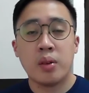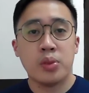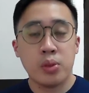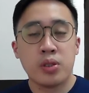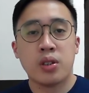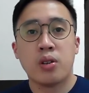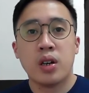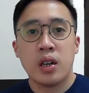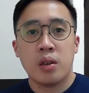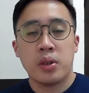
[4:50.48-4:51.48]
do so.
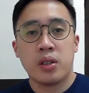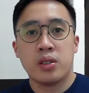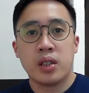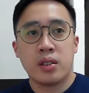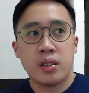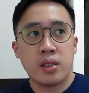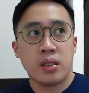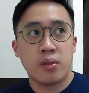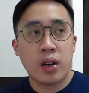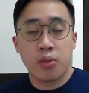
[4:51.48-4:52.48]
Because
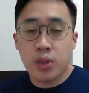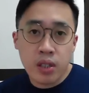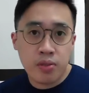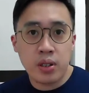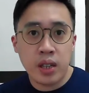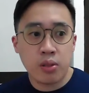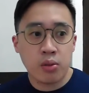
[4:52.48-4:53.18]
I really feel that